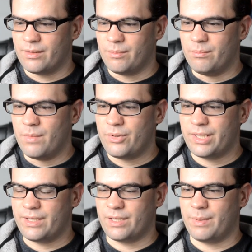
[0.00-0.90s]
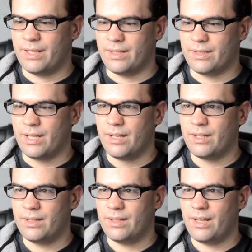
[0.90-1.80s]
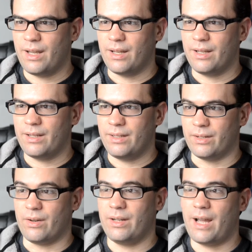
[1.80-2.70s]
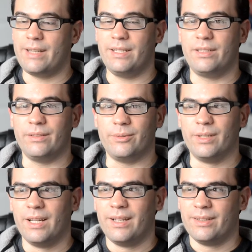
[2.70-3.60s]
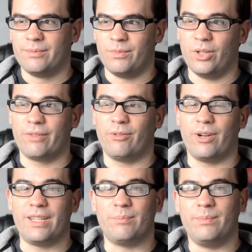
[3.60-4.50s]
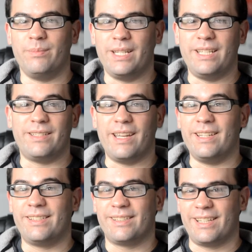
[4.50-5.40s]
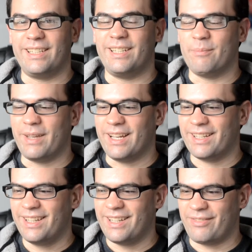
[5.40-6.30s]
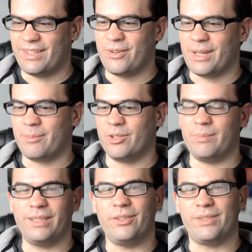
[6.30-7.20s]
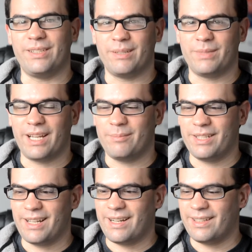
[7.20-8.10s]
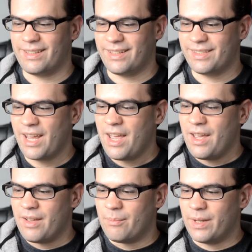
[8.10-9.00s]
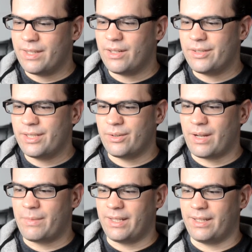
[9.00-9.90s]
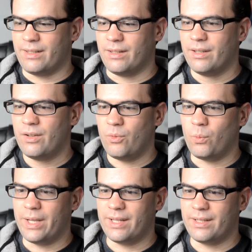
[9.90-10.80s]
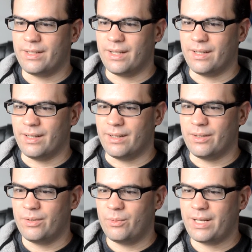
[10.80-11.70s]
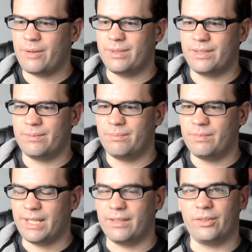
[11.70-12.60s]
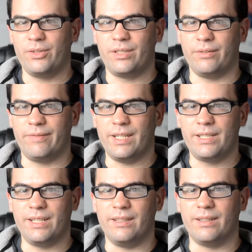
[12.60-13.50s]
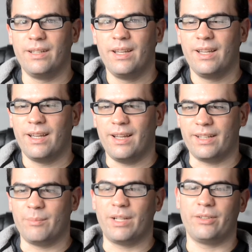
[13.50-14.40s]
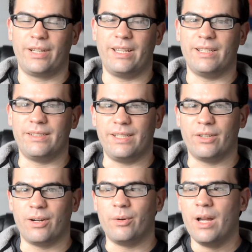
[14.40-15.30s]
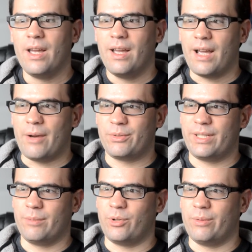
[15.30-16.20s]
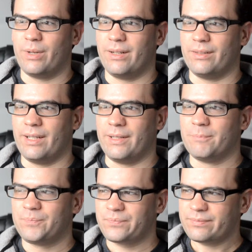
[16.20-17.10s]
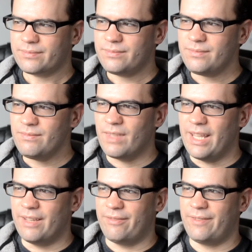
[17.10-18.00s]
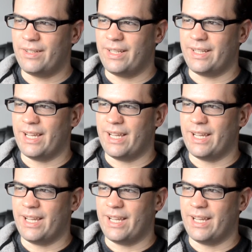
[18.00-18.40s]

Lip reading: mostly just because, I need to look for as many days as I can get back if I know that I'm going to be losing some time to the holidays. But then also I'm thinking when I was getting close to finishing Gunmetal Arcadia 0, I was reaching a point where it felt like